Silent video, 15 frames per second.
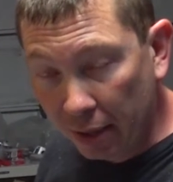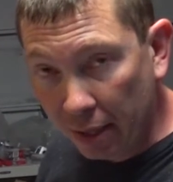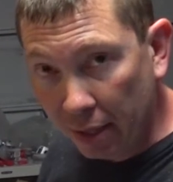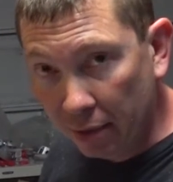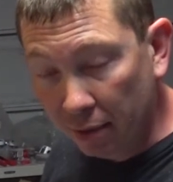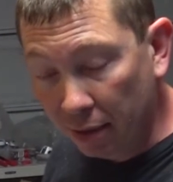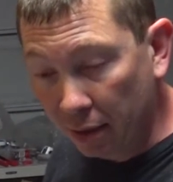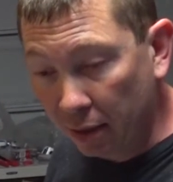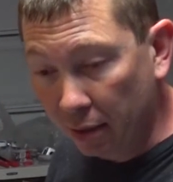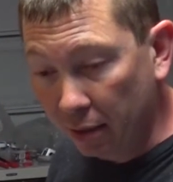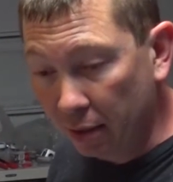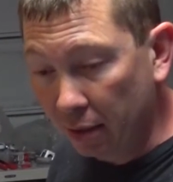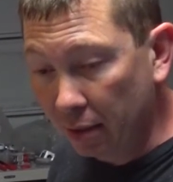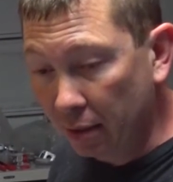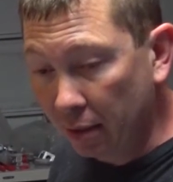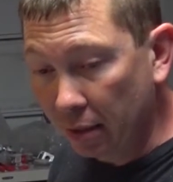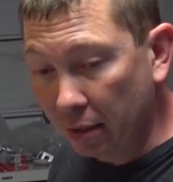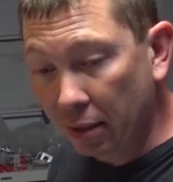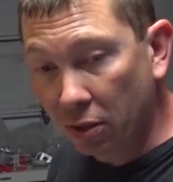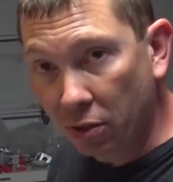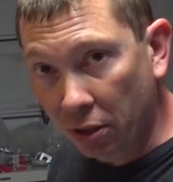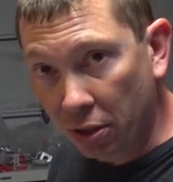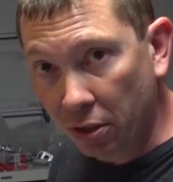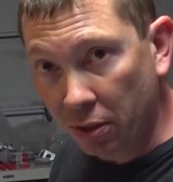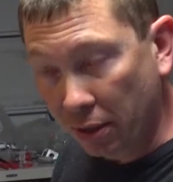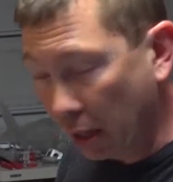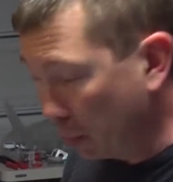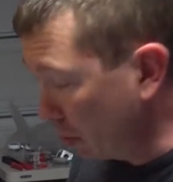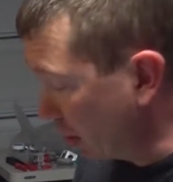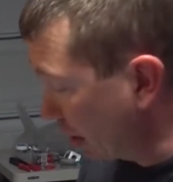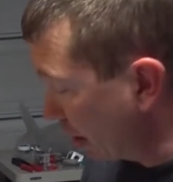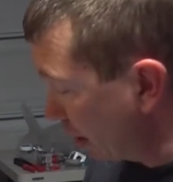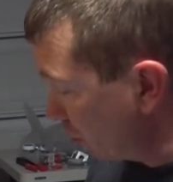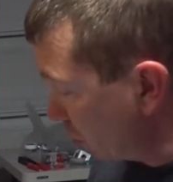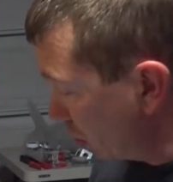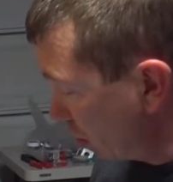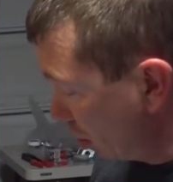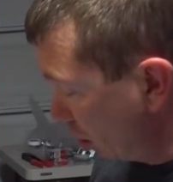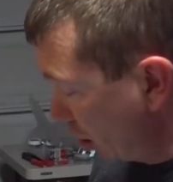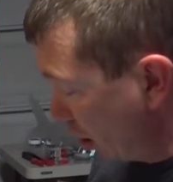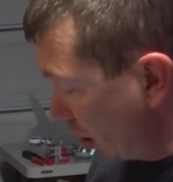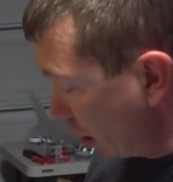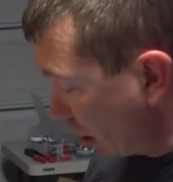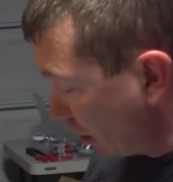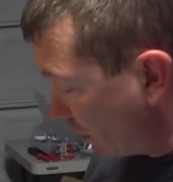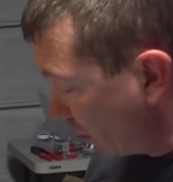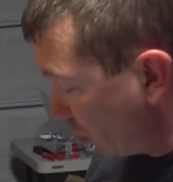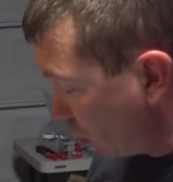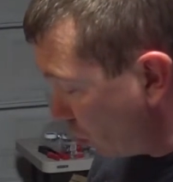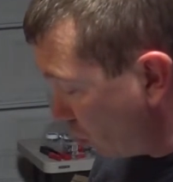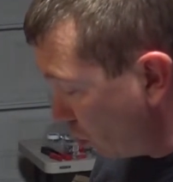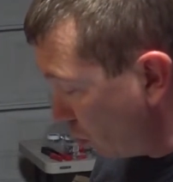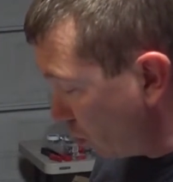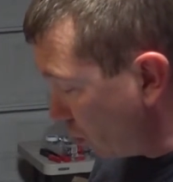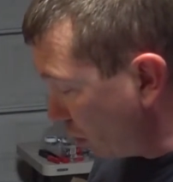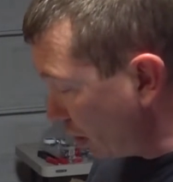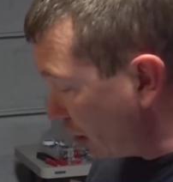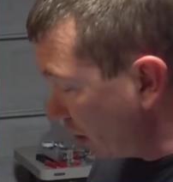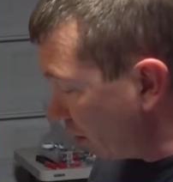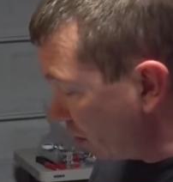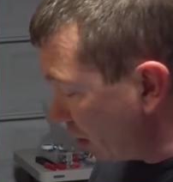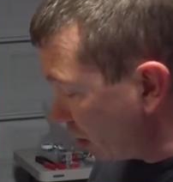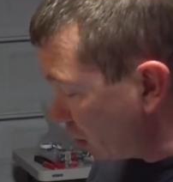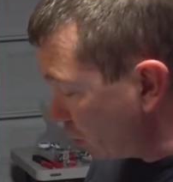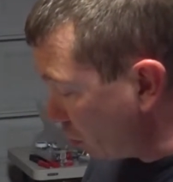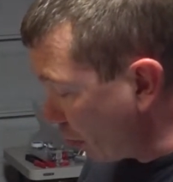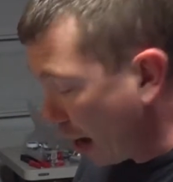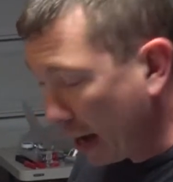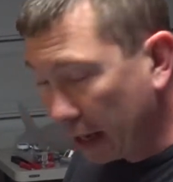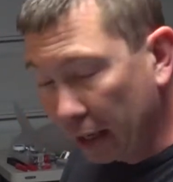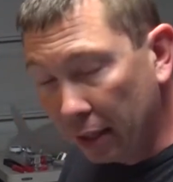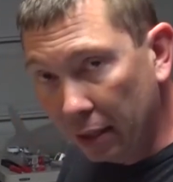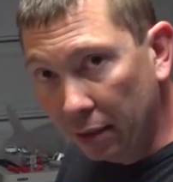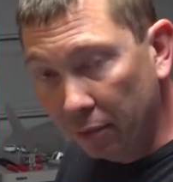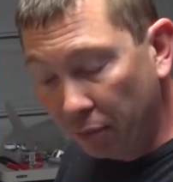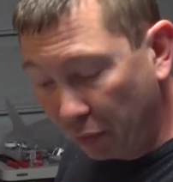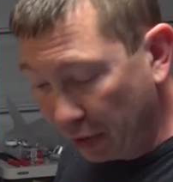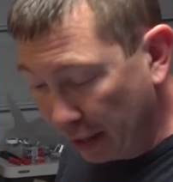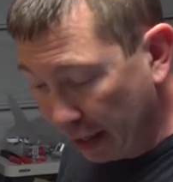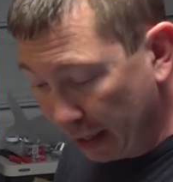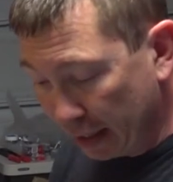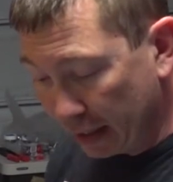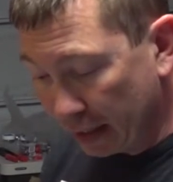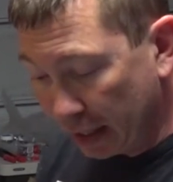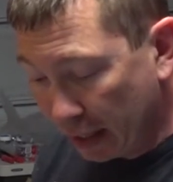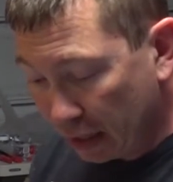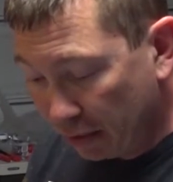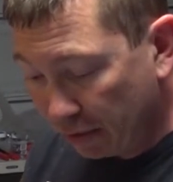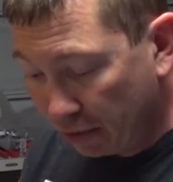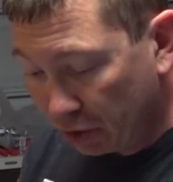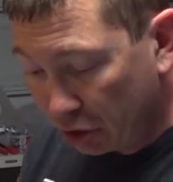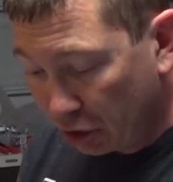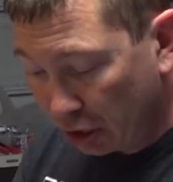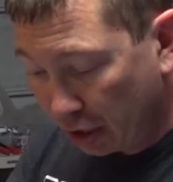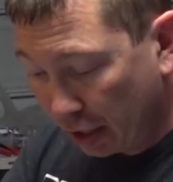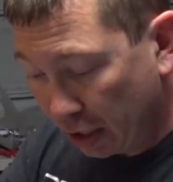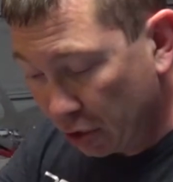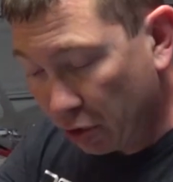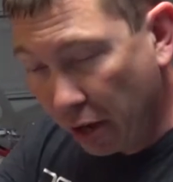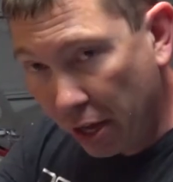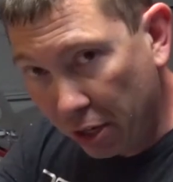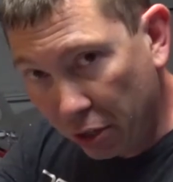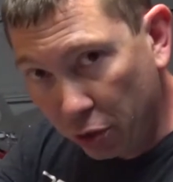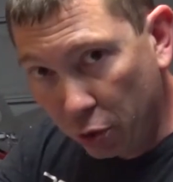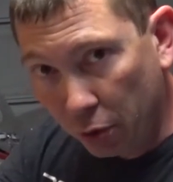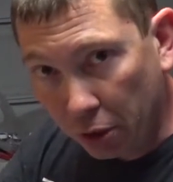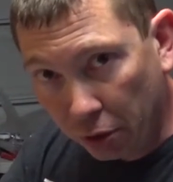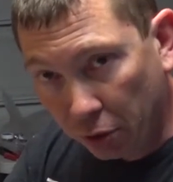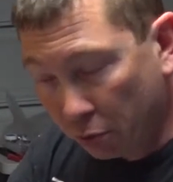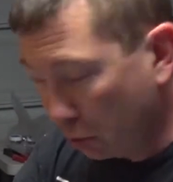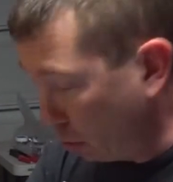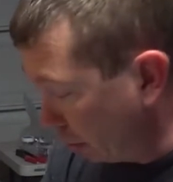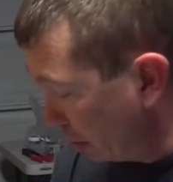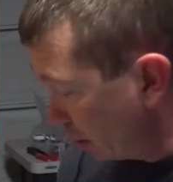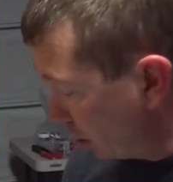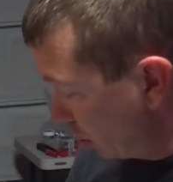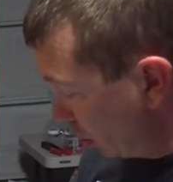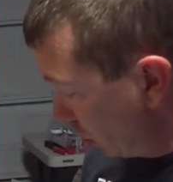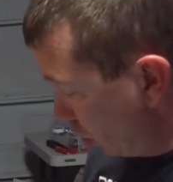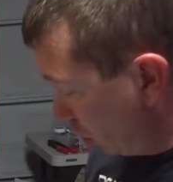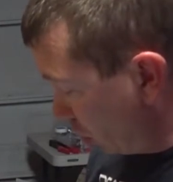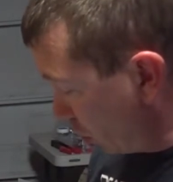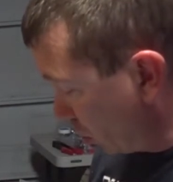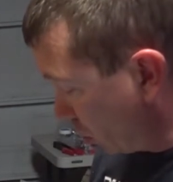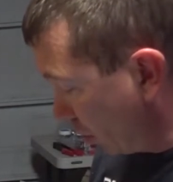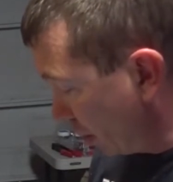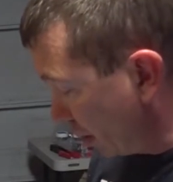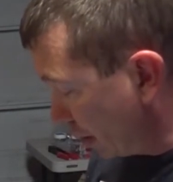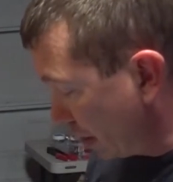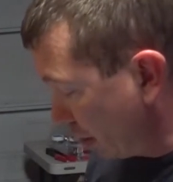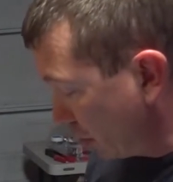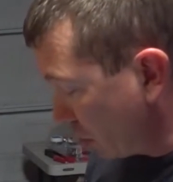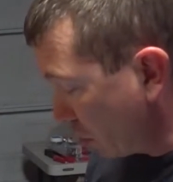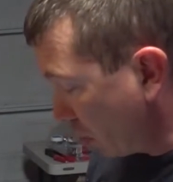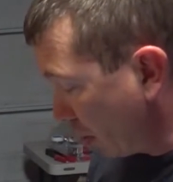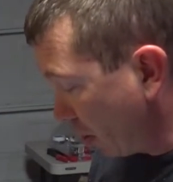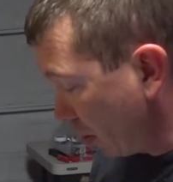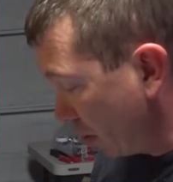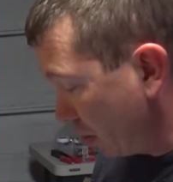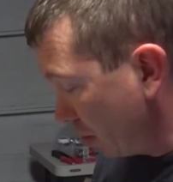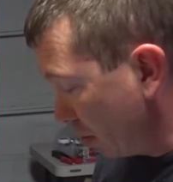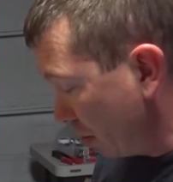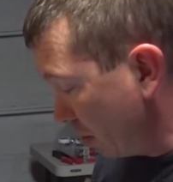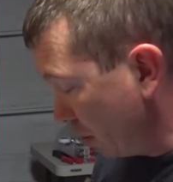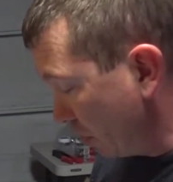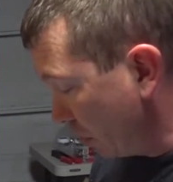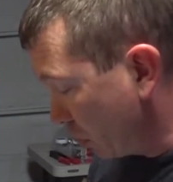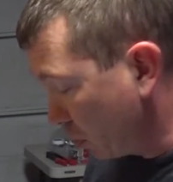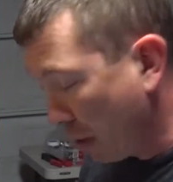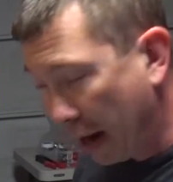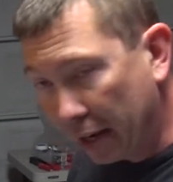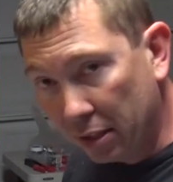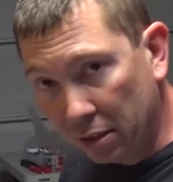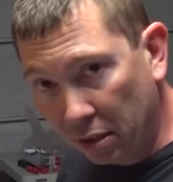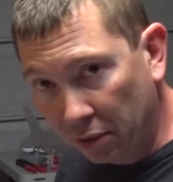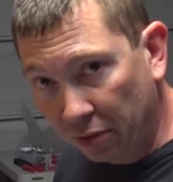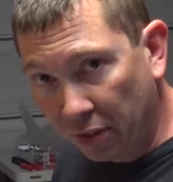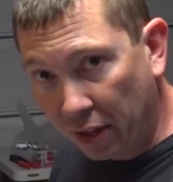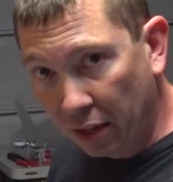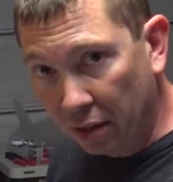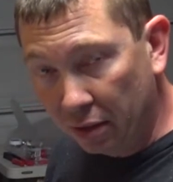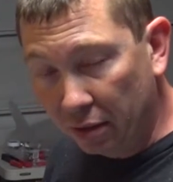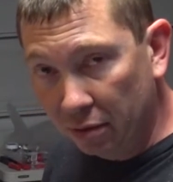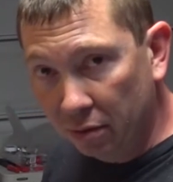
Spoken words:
that it's in his instructions a couple times. If you leave this bracket inside the foot shell and try to drill through it, you're going to tear this apart. This bracket's going to fail,